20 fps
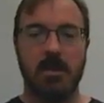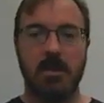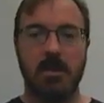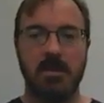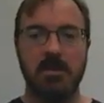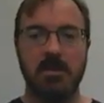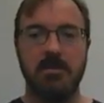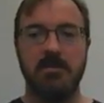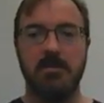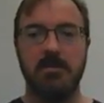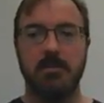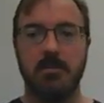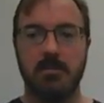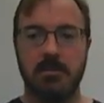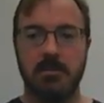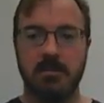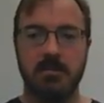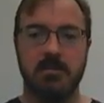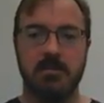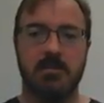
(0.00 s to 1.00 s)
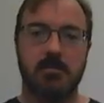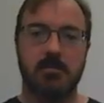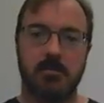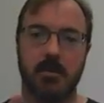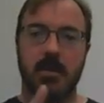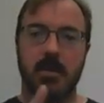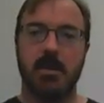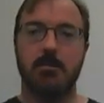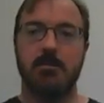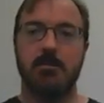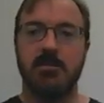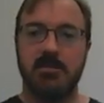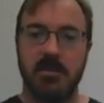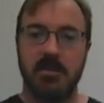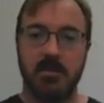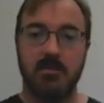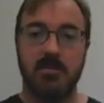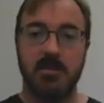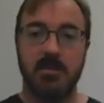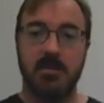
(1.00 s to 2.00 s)
easier to describe
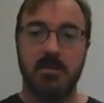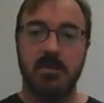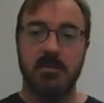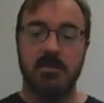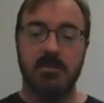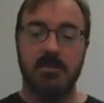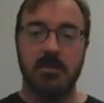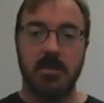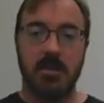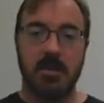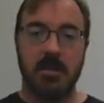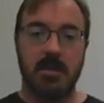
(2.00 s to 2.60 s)
sig figs